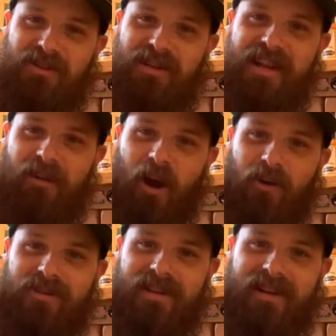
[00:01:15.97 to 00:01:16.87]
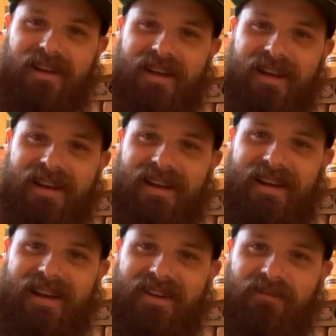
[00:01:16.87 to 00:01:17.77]
Steve-O's
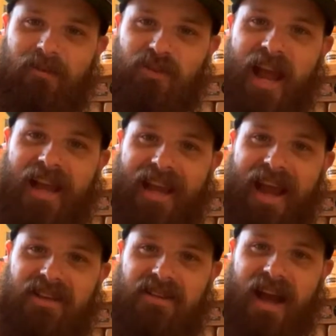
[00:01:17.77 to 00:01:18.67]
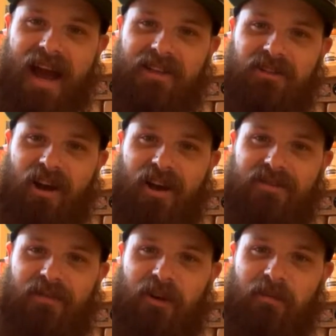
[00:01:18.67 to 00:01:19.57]
from Jackass hot
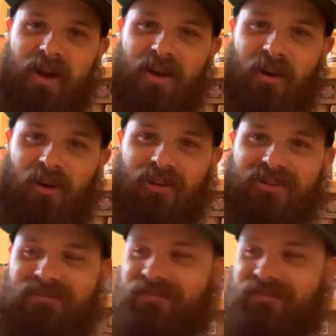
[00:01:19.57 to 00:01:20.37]
sauce for your butthole.